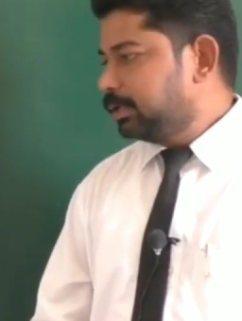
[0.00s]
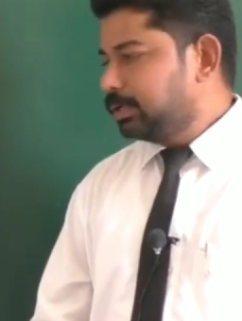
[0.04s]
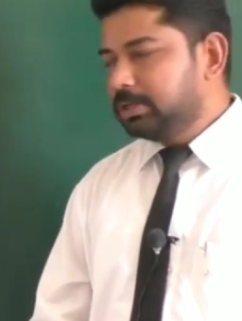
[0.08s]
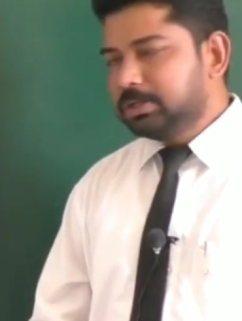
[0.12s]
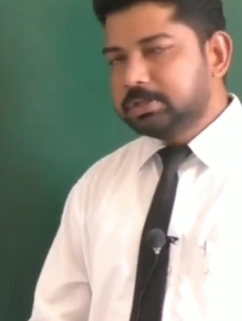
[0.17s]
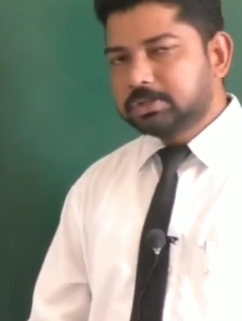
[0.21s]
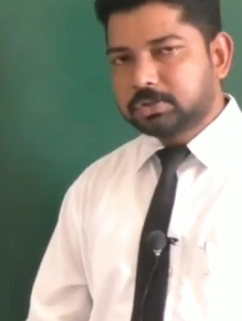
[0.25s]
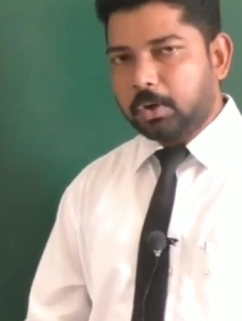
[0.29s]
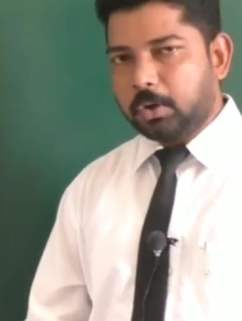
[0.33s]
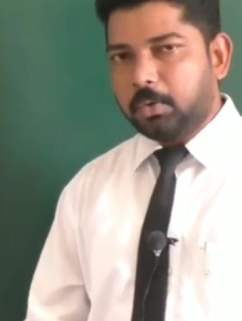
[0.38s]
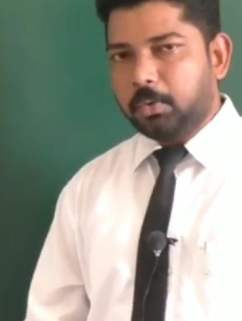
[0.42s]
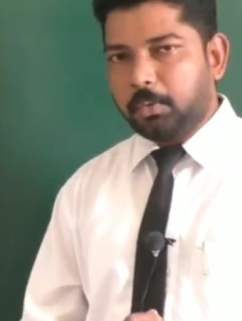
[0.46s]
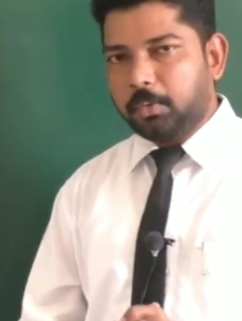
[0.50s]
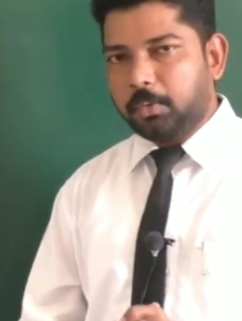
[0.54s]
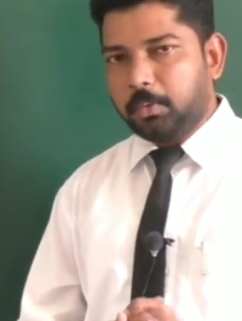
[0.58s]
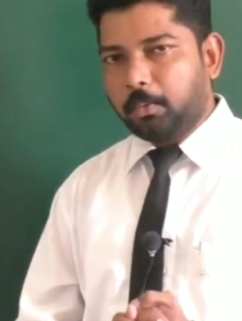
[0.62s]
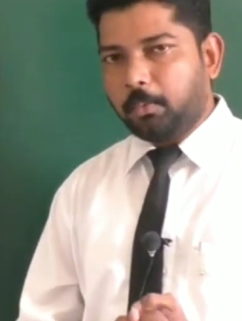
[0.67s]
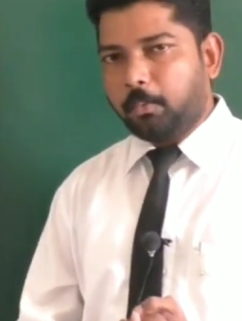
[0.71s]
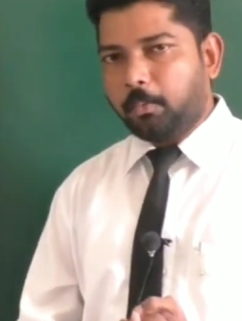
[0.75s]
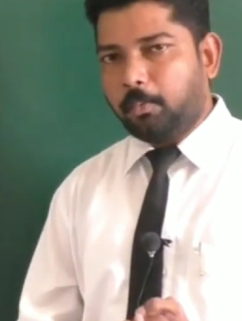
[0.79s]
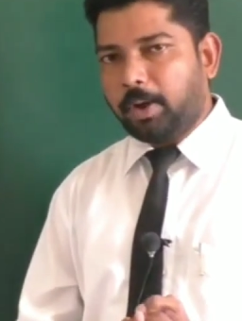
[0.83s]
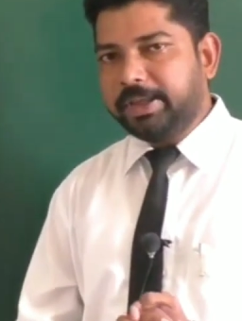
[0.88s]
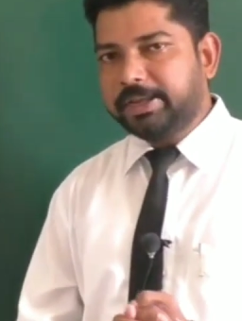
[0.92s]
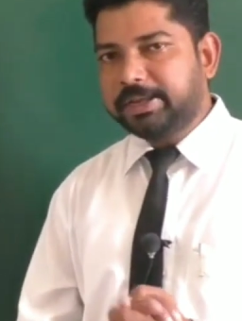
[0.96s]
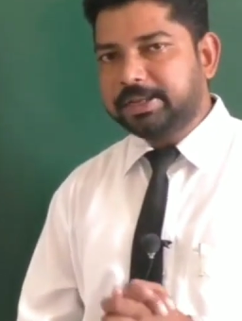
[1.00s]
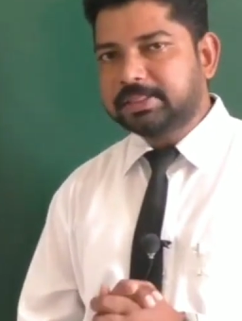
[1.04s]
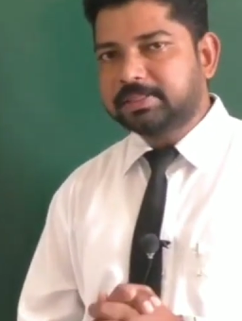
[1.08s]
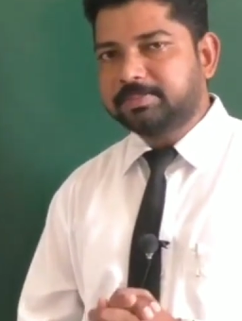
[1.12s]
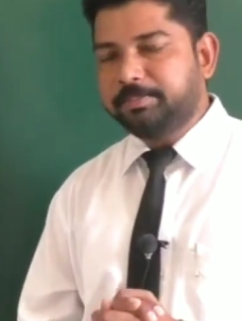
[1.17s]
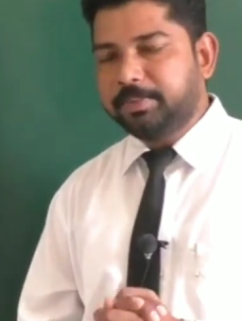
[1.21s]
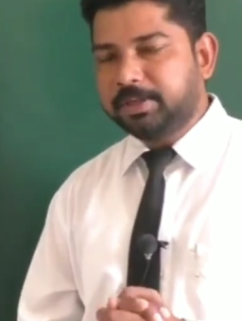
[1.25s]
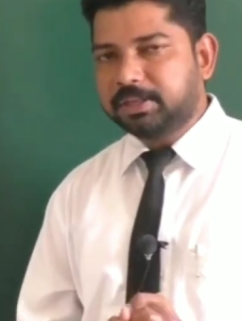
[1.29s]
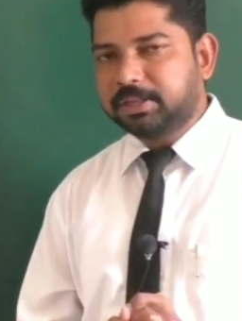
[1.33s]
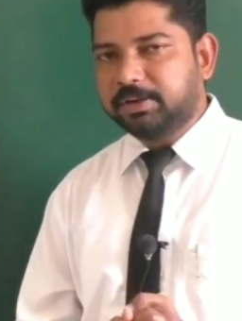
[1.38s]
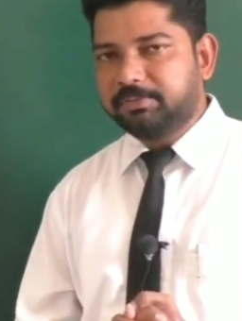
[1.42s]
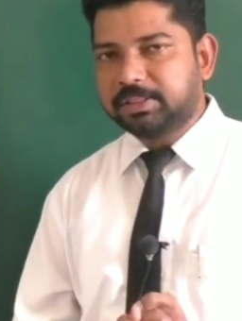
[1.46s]
So why it is
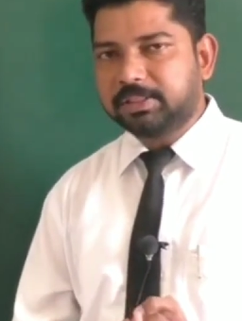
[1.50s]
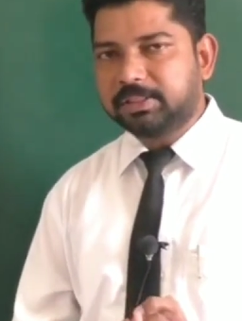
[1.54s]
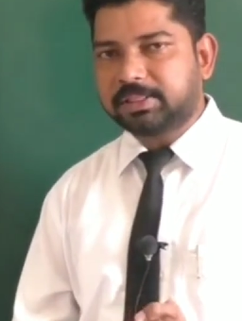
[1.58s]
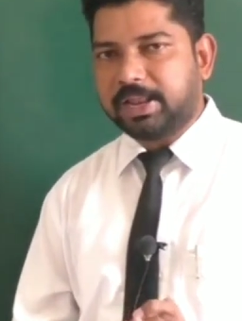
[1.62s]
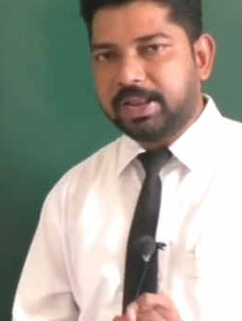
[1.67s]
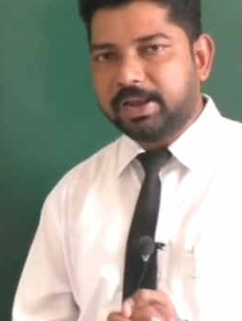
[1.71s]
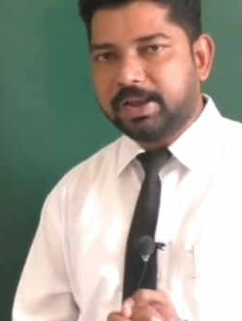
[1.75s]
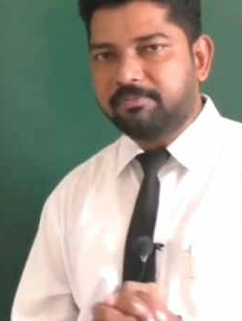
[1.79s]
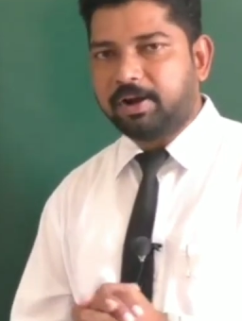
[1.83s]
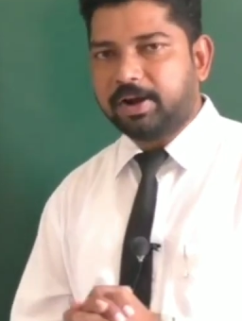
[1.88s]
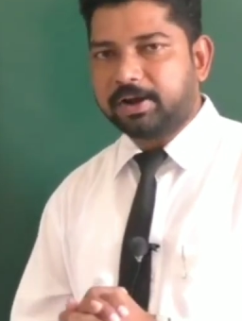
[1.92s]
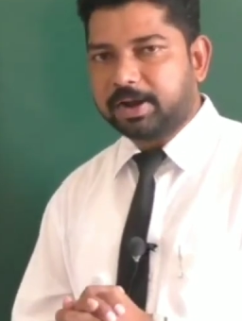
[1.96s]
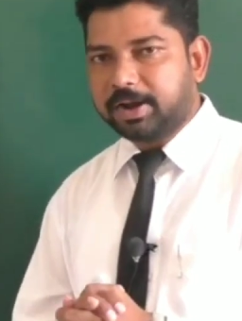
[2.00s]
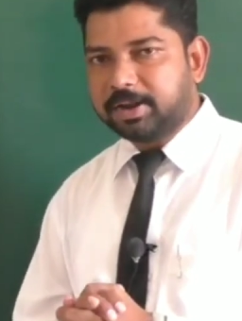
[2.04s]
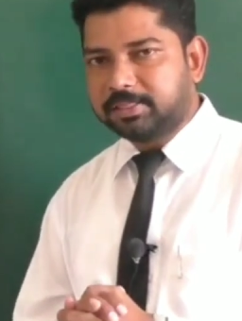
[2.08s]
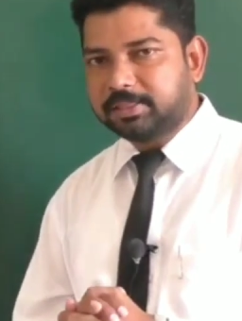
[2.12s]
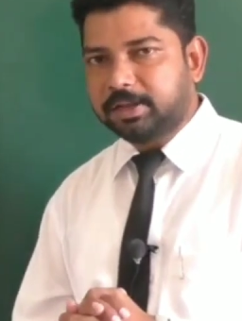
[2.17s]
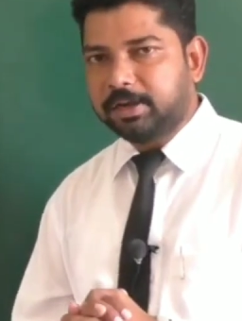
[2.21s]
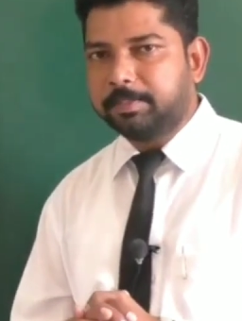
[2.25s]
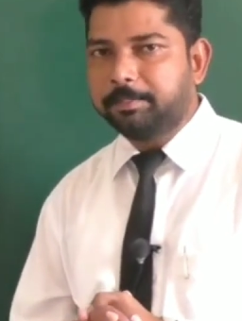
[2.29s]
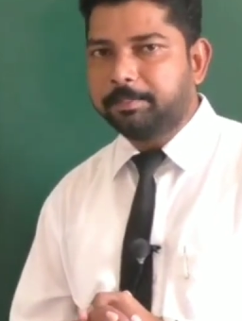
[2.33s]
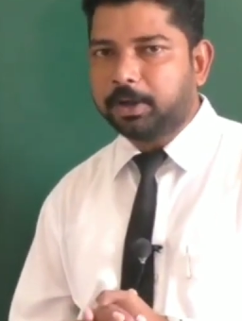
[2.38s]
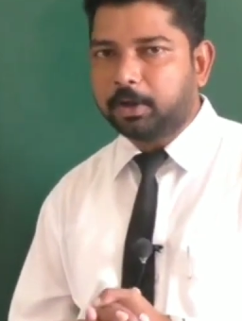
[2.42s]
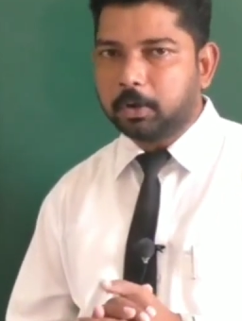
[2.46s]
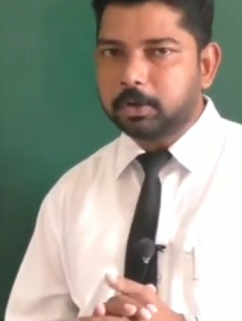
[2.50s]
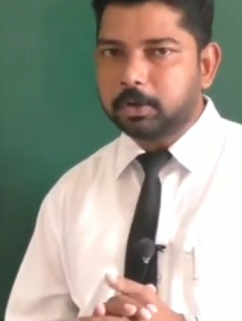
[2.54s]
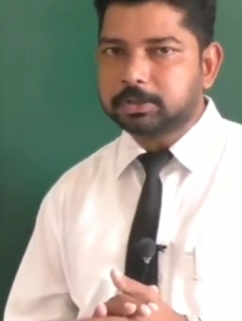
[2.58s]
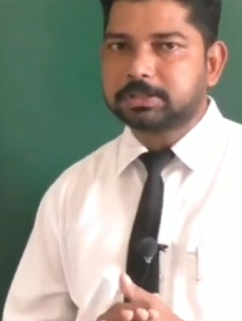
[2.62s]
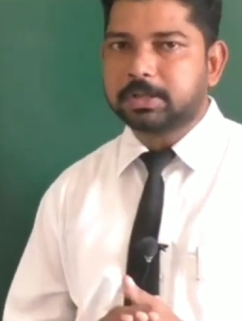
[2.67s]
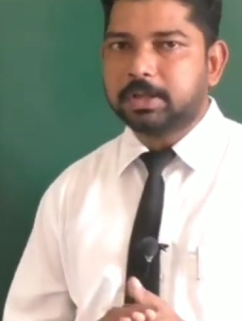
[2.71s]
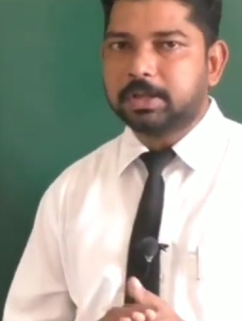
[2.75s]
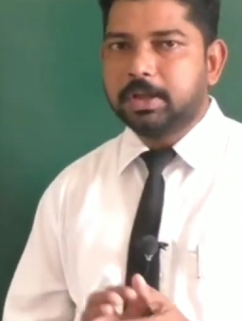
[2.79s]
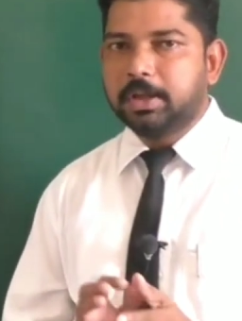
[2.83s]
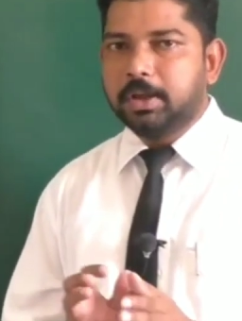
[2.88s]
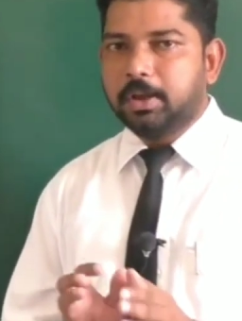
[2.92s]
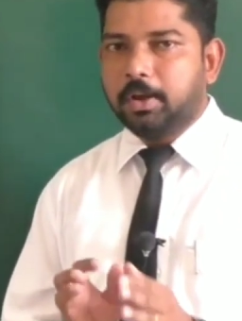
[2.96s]
mixed with saline water and silt?
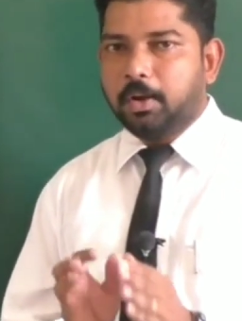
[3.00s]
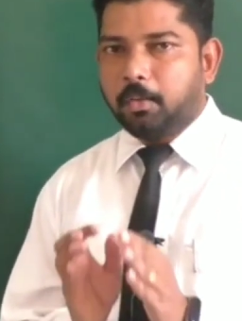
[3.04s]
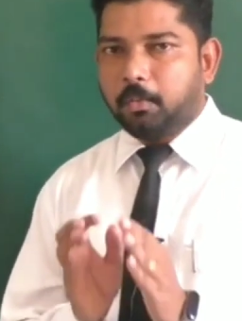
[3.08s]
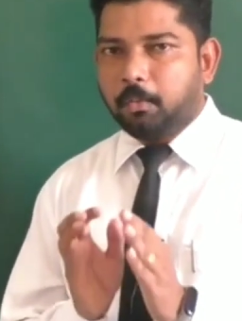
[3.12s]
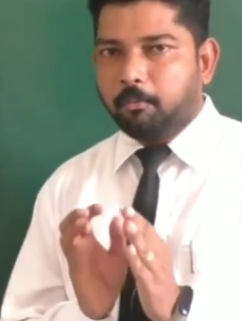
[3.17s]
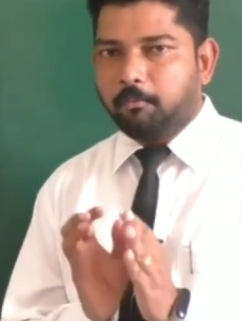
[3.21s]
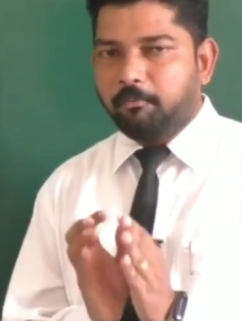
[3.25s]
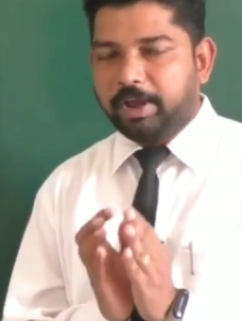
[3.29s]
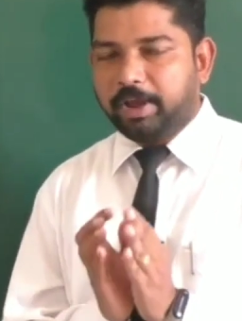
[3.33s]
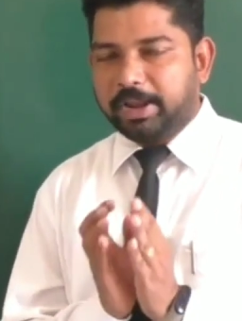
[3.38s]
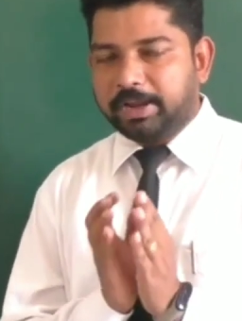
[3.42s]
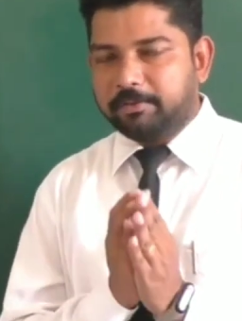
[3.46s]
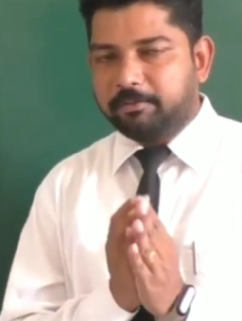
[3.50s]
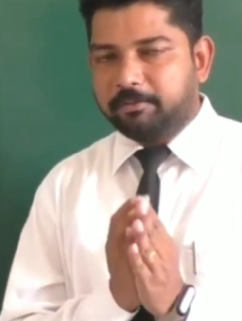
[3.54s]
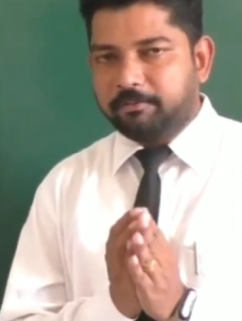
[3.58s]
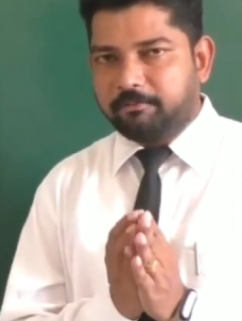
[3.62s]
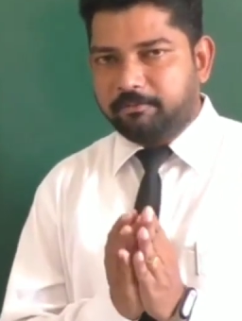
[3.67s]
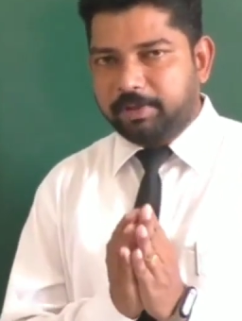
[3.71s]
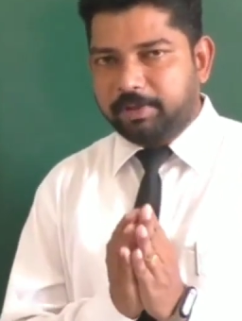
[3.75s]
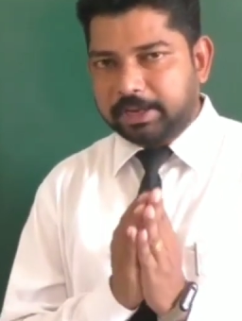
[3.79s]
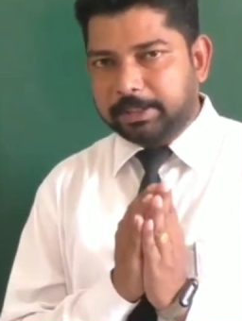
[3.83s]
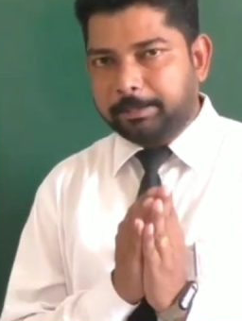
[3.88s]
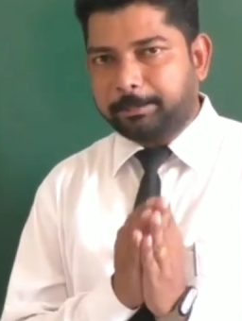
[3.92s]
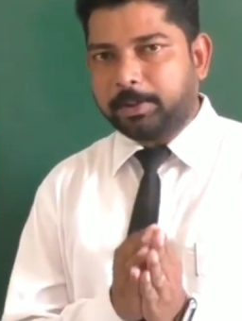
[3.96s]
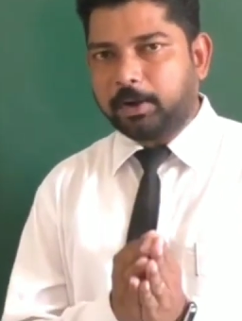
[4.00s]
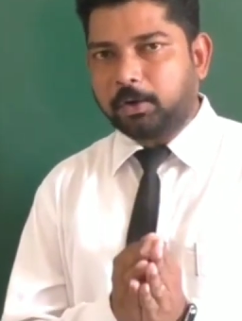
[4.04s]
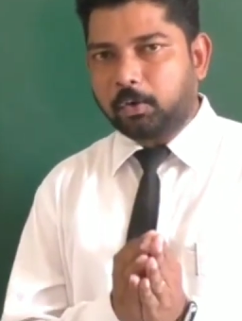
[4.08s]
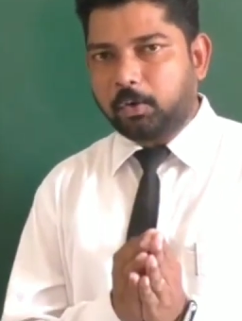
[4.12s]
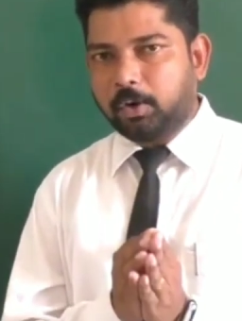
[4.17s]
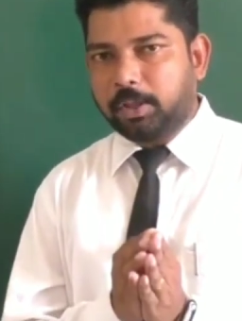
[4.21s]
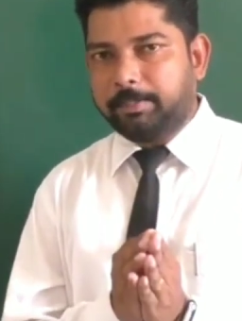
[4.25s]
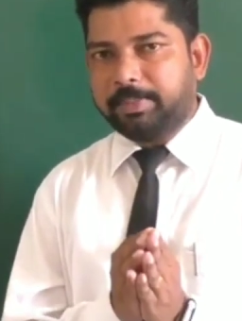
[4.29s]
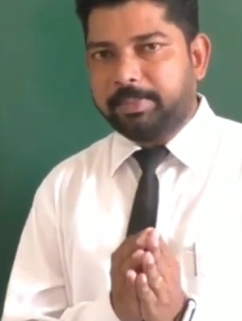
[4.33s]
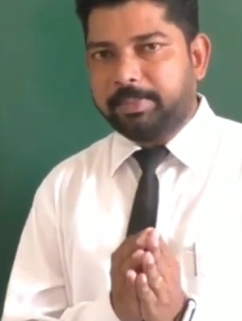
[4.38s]
Because where the petroleum